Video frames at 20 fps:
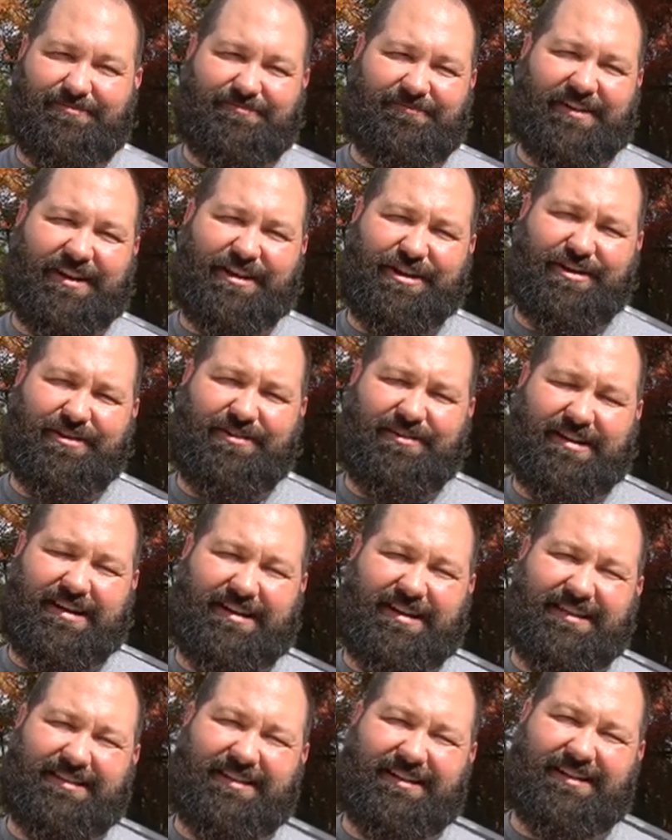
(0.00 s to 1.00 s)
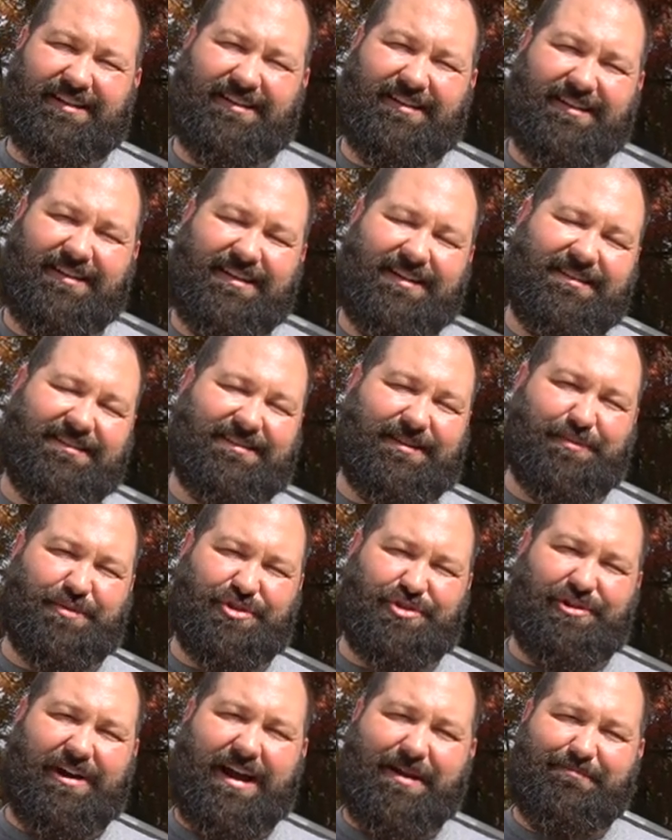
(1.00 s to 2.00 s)
video and hit the
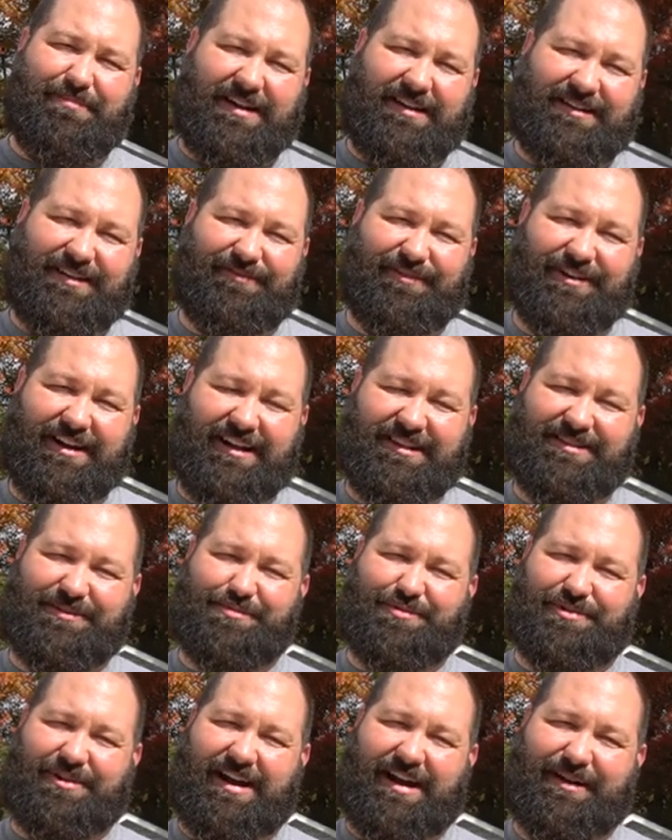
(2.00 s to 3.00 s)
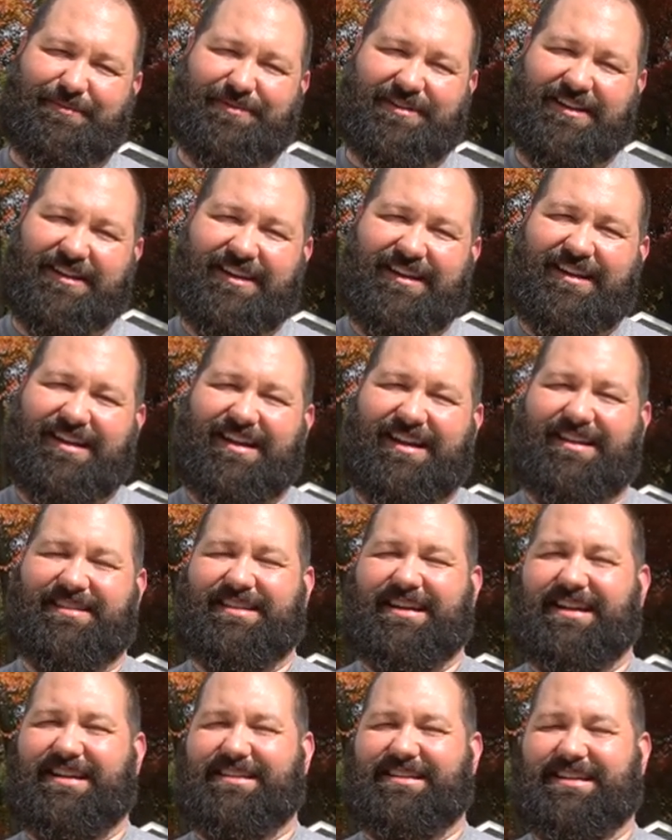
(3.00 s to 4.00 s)
subscribe button if you're not subscribed, and
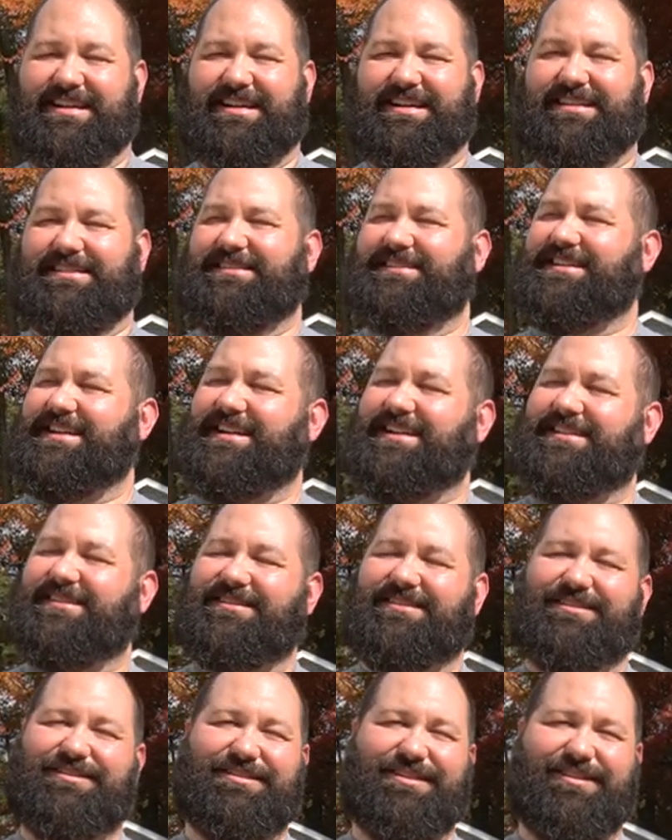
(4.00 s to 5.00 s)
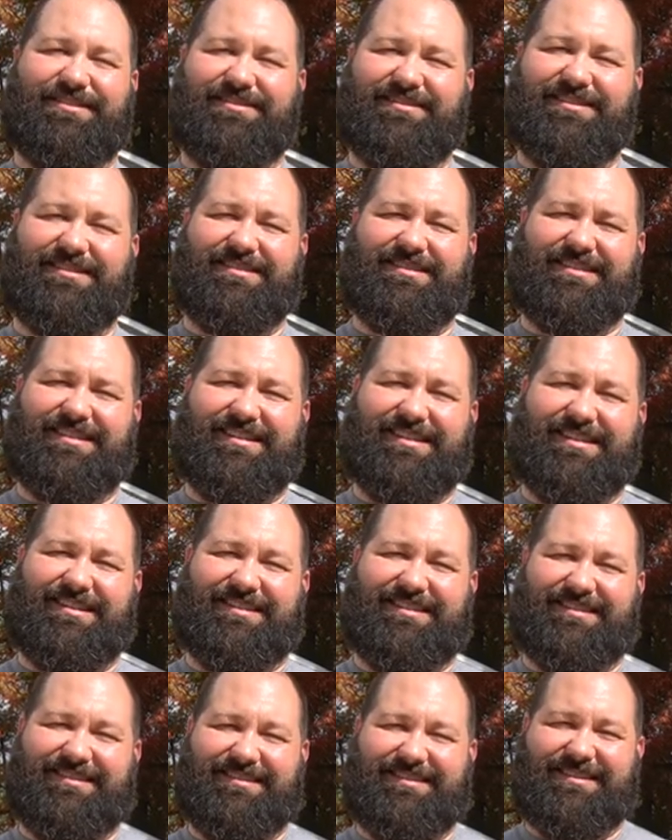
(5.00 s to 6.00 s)
then yeah, you know,
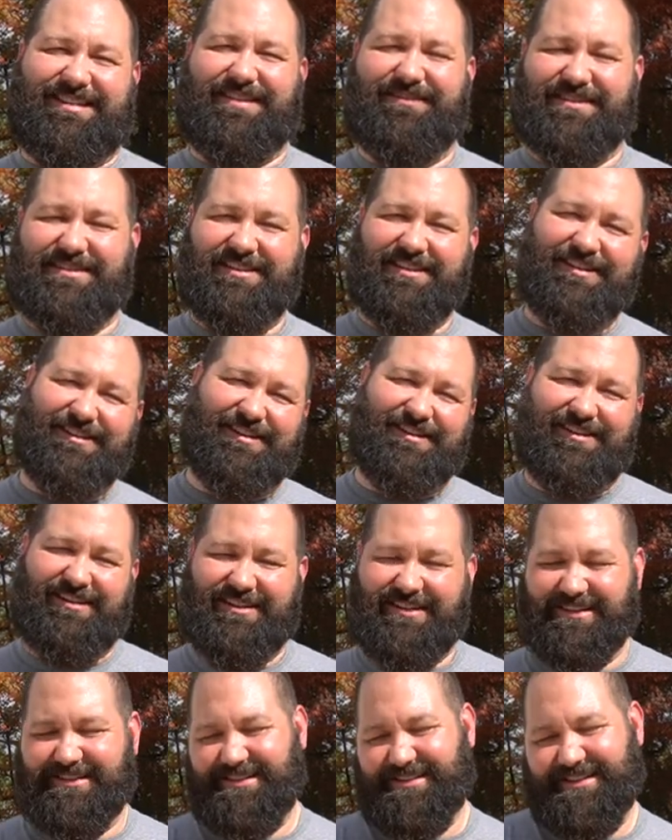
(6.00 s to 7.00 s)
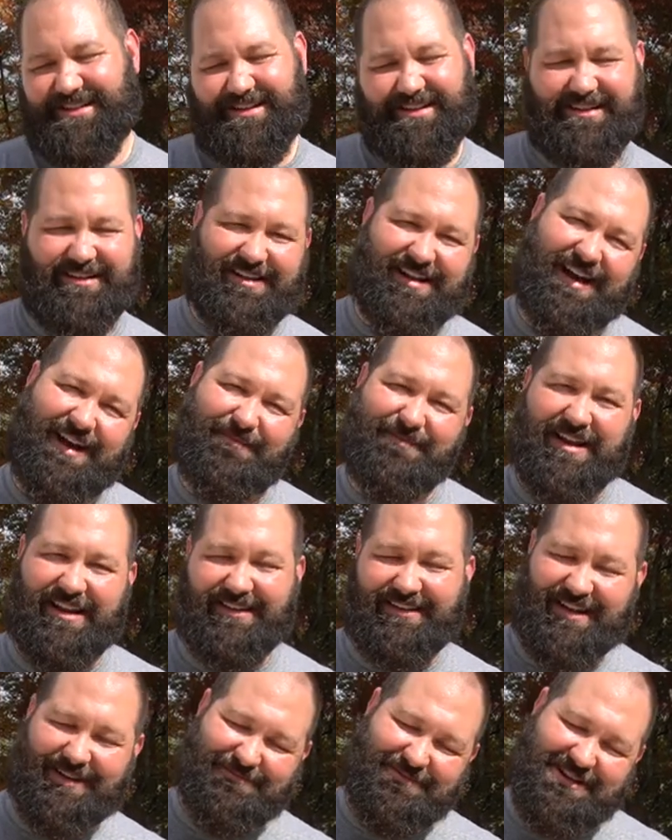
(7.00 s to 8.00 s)
give us a little
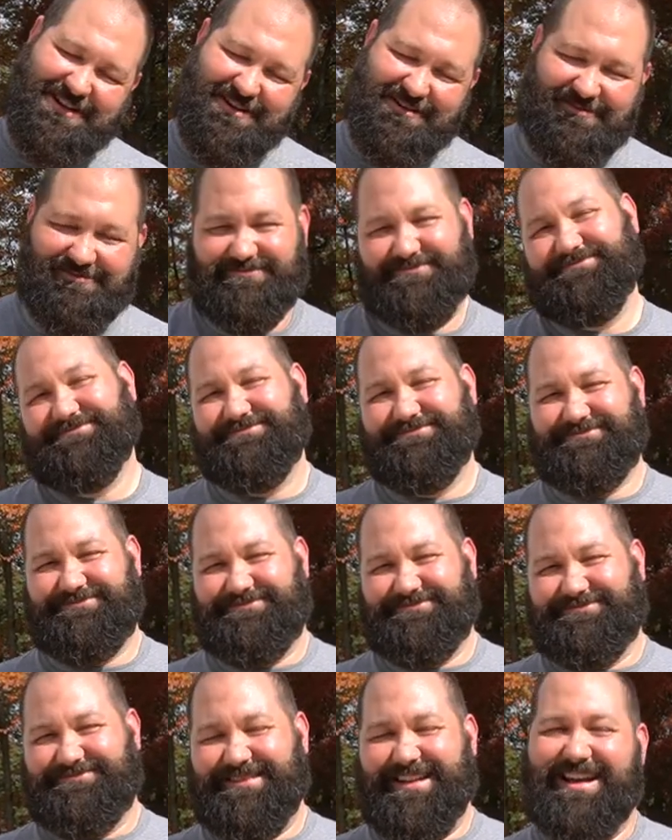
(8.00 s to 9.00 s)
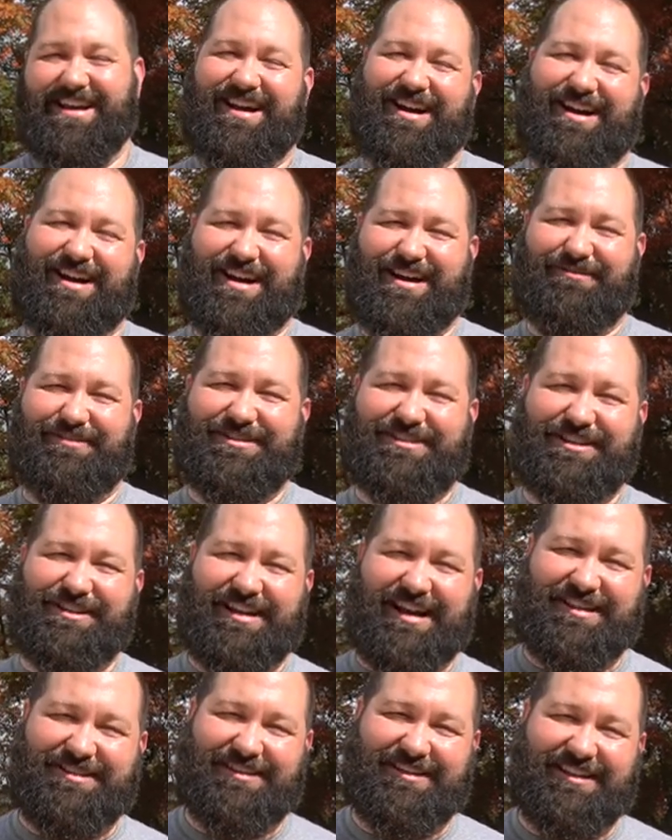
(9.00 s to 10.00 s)
comment down below. All right, we'll see you
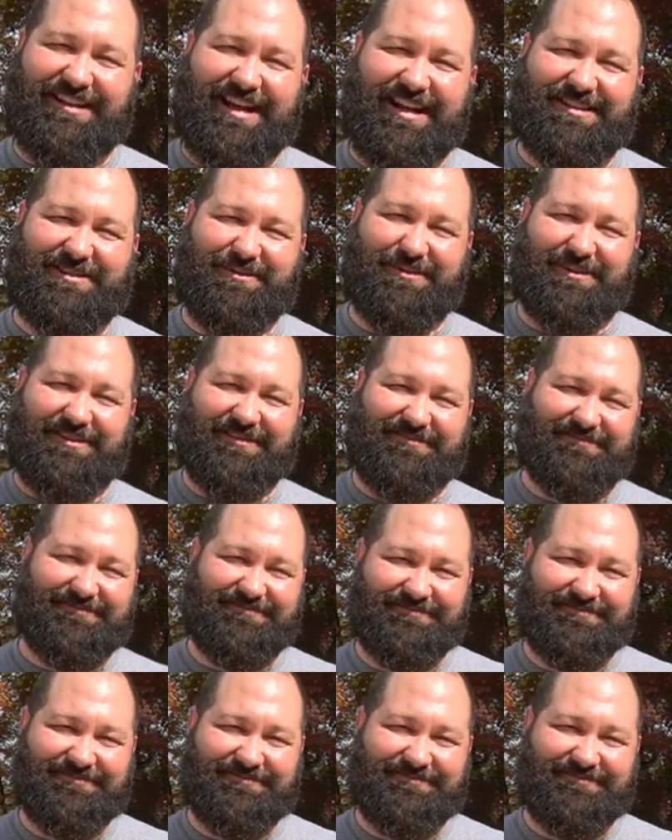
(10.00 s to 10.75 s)
guys on the next one.